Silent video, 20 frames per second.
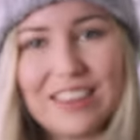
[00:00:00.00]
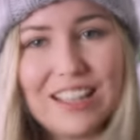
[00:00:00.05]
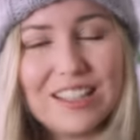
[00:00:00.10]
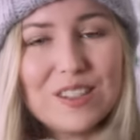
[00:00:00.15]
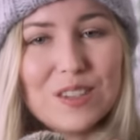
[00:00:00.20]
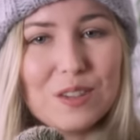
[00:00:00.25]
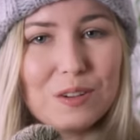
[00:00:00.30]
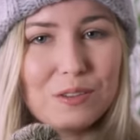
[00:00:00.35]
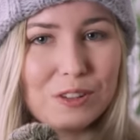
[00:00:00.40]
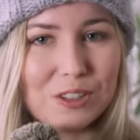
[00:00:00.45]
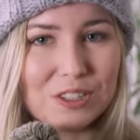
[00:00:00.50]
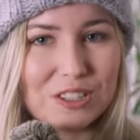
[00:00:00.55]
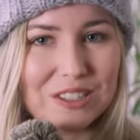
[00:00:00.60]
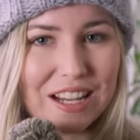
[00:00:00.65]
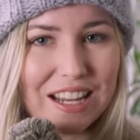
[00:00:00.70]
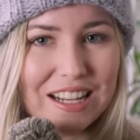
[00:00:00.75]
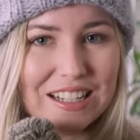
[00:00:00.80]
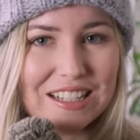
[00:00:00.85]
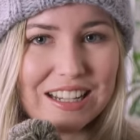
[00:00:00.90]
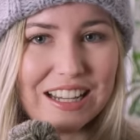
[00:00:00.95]
that's the first
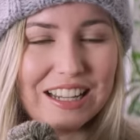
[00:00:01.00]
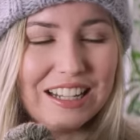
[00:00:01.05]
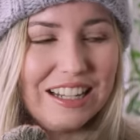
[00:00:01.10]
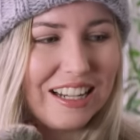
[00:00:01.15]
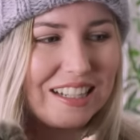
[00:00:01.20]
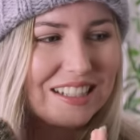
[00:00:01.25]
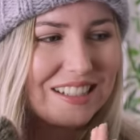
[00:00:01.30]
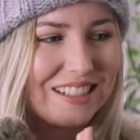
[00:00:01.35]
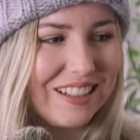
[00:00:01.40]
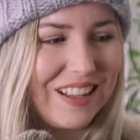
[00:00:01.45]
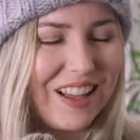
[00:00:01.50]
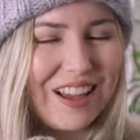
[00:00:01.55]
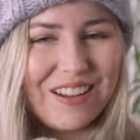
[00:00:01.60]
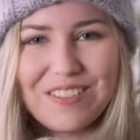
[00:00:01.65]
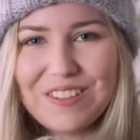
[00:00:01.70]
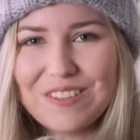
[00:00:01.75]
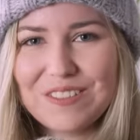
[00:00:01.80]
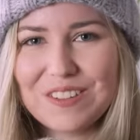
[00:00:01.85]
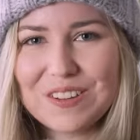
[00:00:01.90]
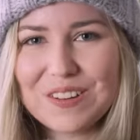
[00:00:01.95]
skein done. I still have
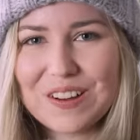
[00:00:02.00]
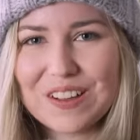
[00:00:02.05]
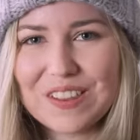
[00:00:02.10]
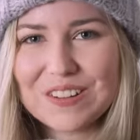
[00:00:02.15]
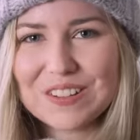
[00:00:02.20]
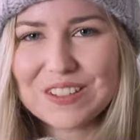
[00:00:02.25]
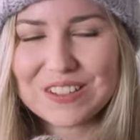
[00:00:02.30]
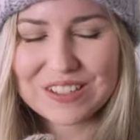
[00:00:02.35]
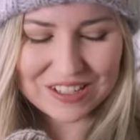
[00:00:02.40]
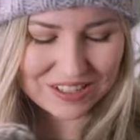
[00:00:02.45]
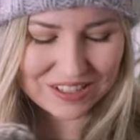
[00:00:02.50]
a few others to